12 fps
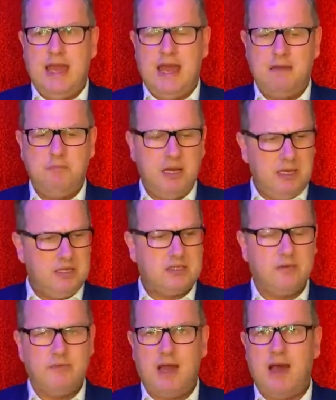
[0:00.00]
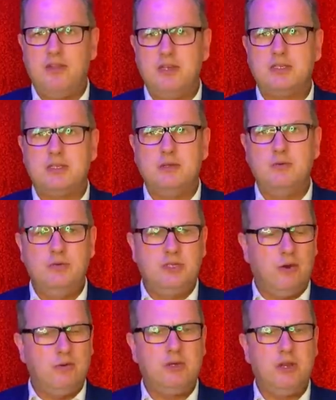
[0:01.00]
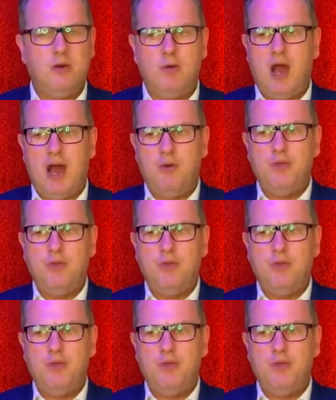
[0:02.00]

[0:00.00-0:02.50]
and millions of others who don't know how